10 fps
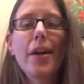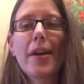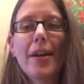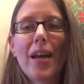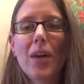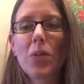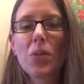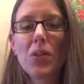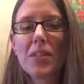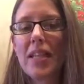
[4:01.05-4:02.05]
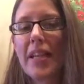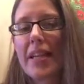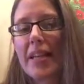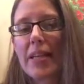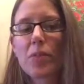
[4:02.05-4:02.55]
And I will
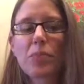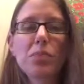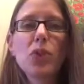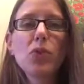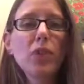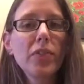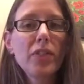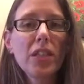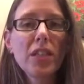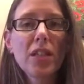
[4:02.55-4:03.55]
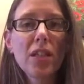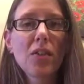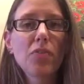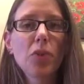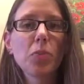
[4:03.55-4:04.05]
take $250
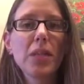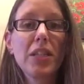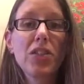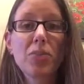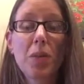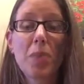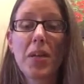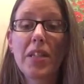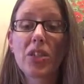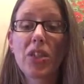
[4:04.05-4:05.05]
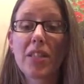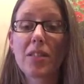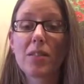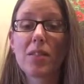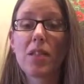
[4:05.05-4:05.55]
from each of my
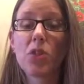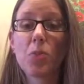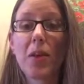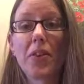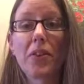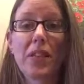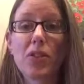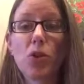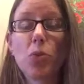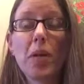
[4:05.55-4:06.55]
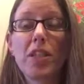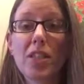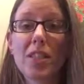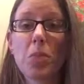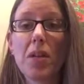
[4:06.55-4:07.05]
paychecks each month. I'll get 2
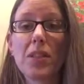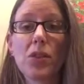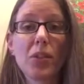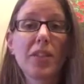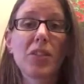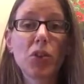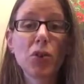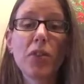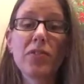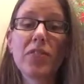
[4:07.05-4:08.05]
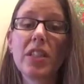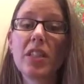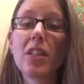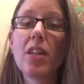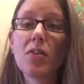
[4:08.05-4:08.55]
paychecks a month, so I'll take
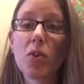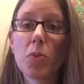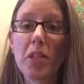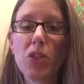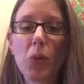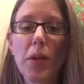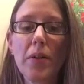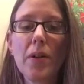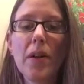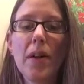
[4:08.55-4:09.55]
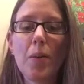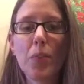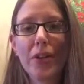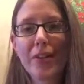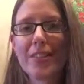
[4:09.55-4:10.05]
$250 from each one and
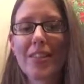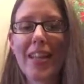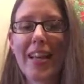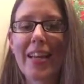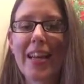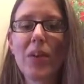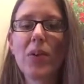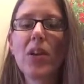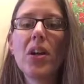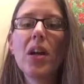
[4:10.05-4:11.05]
put it into that account.